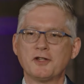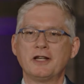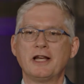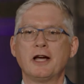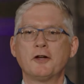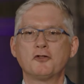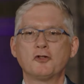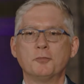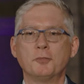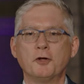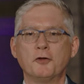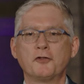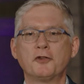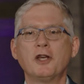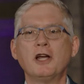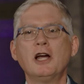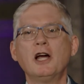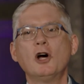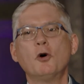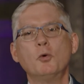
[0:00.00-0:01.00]
and attributes,
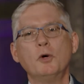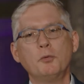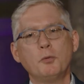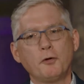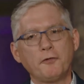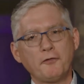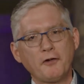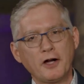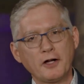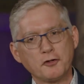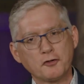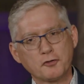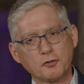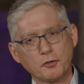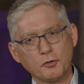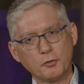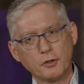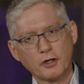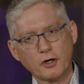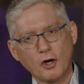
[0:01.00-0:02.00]
we will find
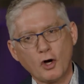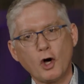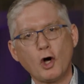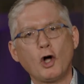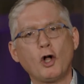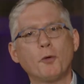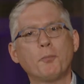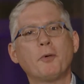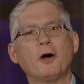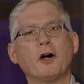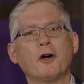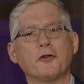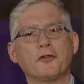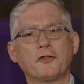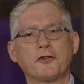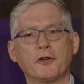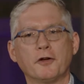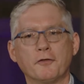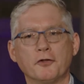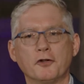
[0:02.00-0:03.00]
true in all
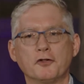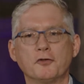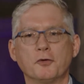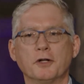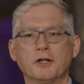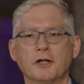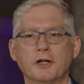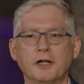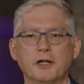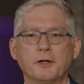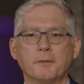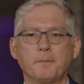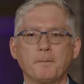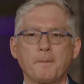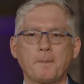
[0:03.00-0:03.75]
parts of the Trinity.